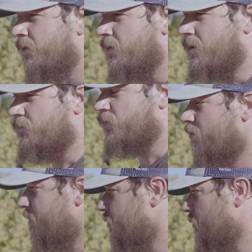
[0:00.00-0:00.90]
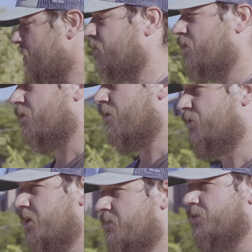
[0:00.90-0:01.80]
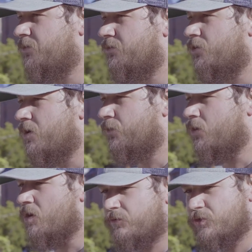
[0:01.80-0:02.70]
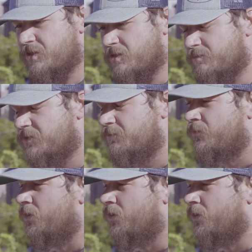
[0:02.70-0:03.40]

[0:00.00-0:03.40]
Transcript: You want to make sure you have enough cover tape to cover all of your seams.